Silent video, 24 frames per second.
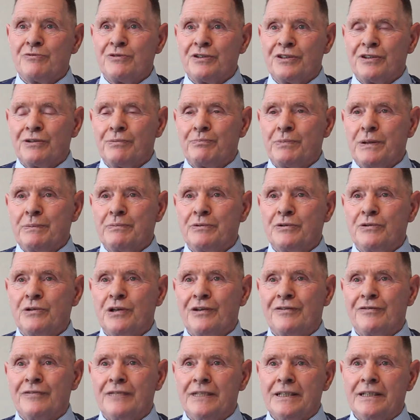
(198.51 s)
with people who
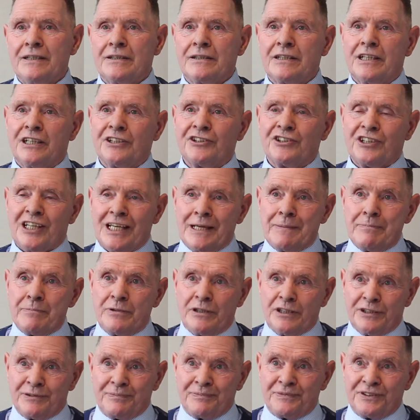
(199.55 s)
have air gas
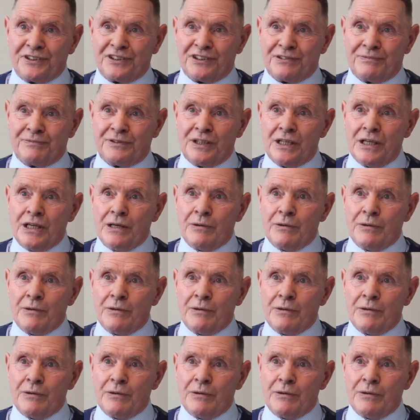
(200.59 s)
embolism,